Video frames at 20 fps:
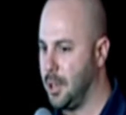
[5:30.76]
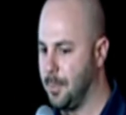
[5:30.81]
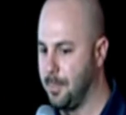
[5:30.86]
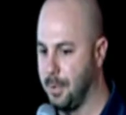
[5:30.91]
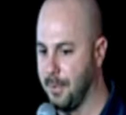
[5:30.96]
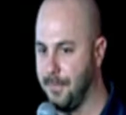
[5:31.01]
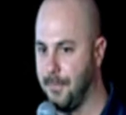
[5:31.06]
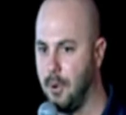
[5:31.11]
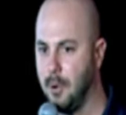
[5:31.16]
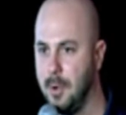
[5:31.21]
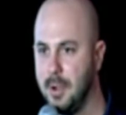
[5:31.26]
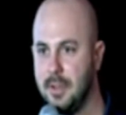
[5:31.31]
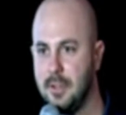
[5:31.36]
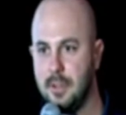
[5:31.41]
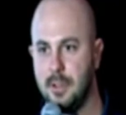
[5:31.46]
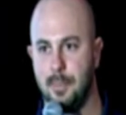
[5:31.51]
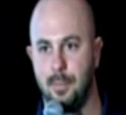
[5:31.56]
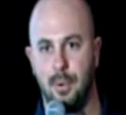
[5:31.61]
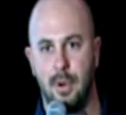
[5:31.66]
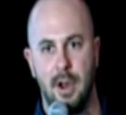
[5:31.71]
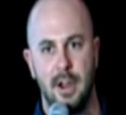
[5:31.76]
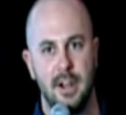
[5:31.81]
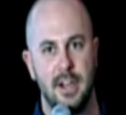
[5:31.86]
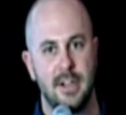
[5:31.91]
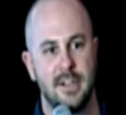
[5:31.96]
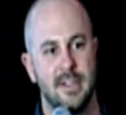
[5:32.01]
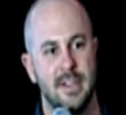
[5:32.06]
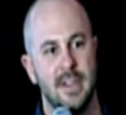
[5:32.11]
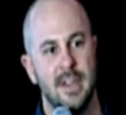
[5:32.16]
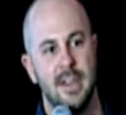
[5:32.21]
performance of the
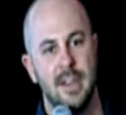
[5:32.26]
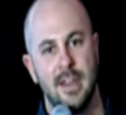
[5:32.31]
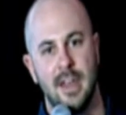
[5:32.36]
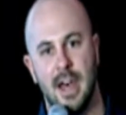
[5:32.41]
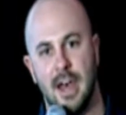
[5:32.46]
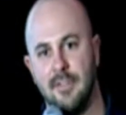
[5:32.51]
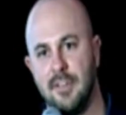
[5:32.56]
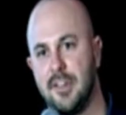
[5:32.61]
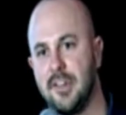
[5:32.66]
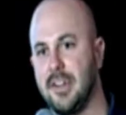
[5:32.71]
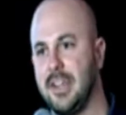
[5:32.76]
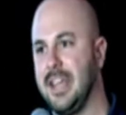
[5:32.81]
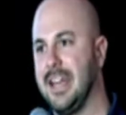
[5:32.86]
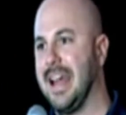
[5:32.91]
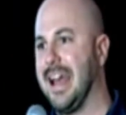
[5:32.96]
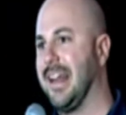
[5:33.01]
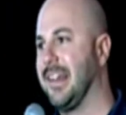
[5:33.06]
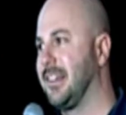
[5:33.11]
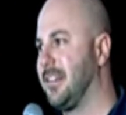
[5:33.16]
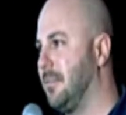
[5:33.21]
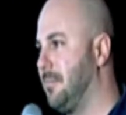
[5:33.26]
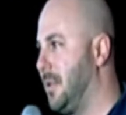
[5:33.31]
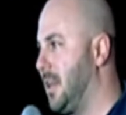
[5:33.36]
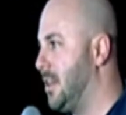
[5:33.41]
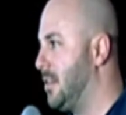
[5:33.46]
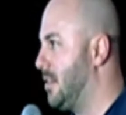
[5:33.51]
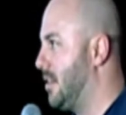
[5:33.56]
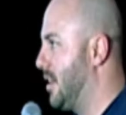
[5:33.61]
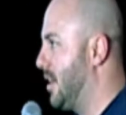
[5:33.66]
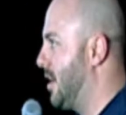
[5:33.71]
product. Obviously, it has to meet
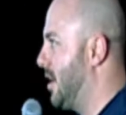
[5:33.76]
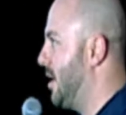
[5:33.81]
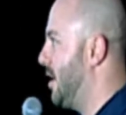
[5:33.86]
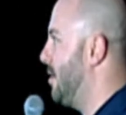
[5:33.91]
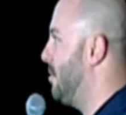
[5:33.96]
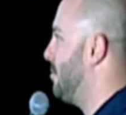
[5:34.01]
the